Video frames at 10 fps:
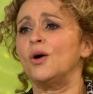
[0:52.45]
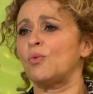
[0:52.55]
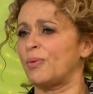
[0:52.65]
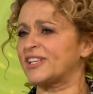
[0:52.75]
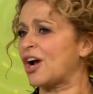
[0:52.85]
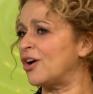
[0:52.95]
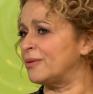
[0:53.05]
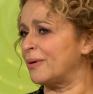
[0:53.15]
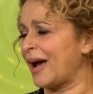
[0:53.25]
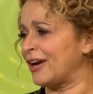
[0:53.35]
well, we told
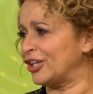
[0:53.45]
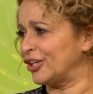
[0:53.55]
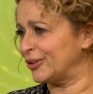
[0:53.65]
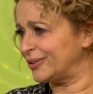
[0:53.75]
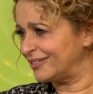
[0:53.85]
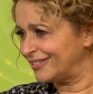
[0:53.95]
them about you.